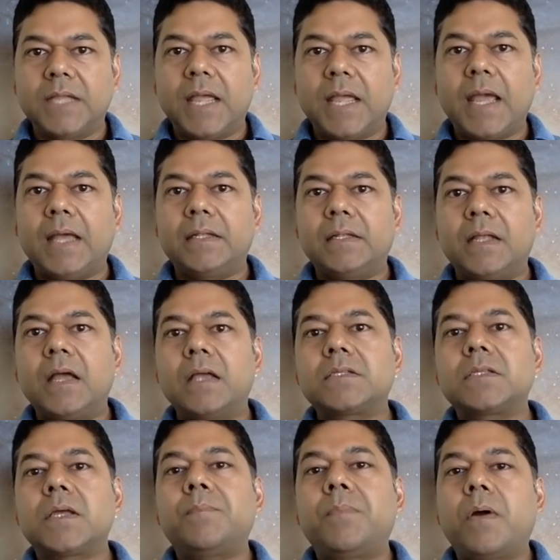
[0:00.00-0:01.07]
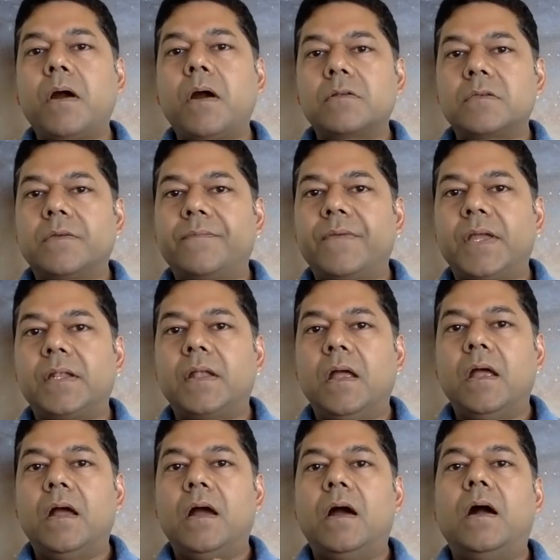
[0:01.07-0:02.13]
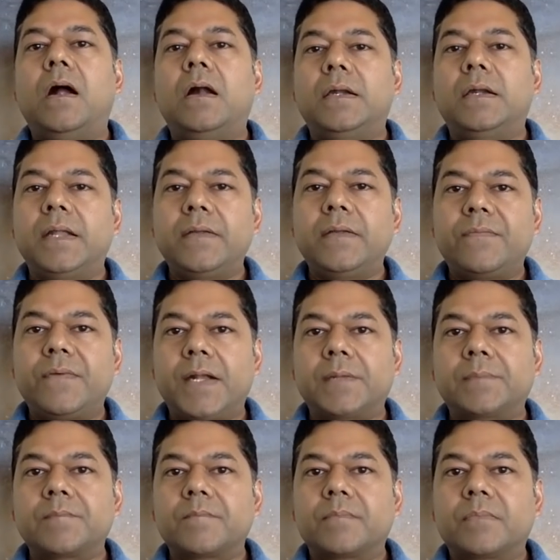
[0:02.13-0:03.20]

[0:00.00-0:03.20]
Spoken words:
and some parts of it are different.